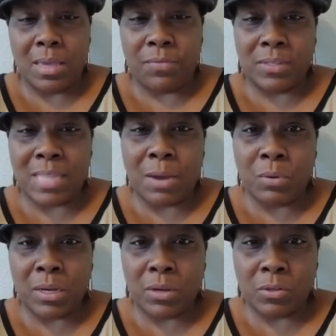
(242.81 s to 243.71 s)
If it's not
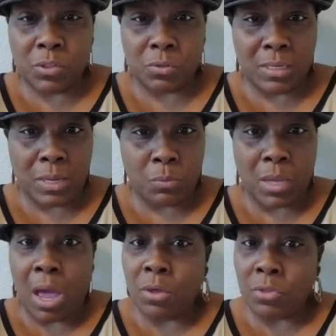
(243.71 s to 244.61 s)
really those 3 that we
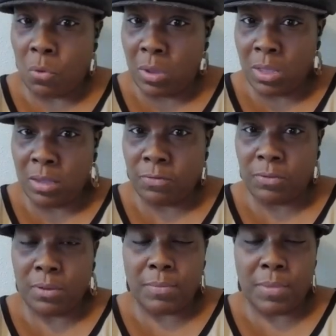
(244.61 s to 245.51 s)
all know of,
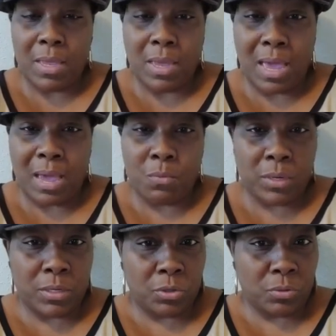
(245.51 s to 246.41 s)
I
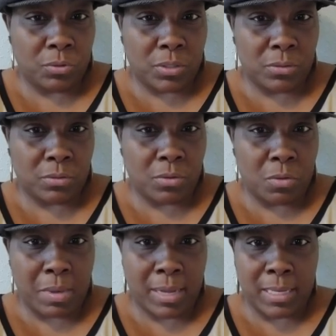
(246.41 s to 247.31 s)
wouldn't use
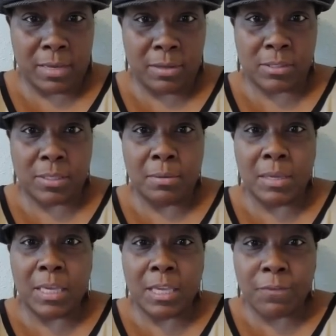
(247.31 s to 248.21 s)
nobody else.
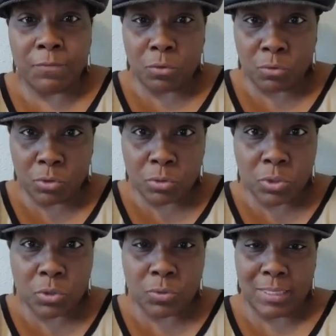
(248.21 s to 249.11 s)
If you do
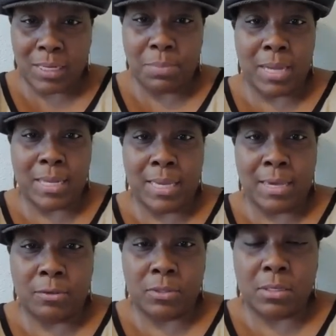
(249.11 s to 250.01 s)
use anybody
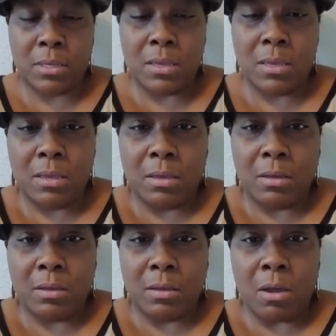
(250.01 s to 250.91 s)
else,
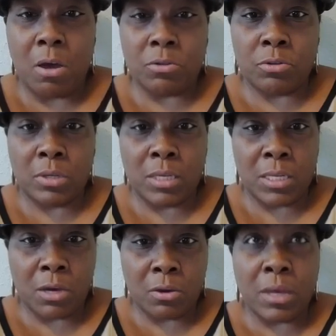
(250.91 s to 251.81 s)

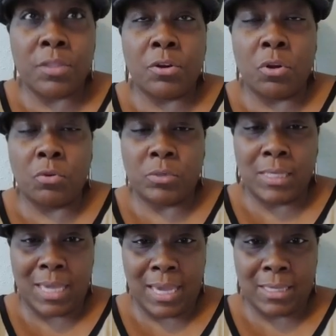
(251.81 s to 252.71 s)
any other
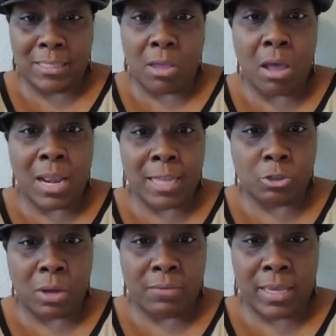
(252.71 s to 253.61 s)
OTAs, online
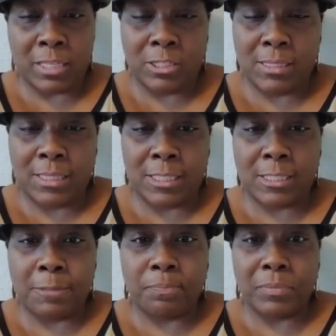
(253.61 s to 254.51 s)
travel
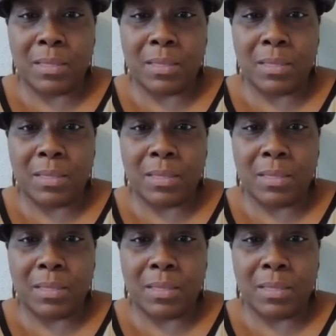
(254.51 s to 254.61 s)
agencies,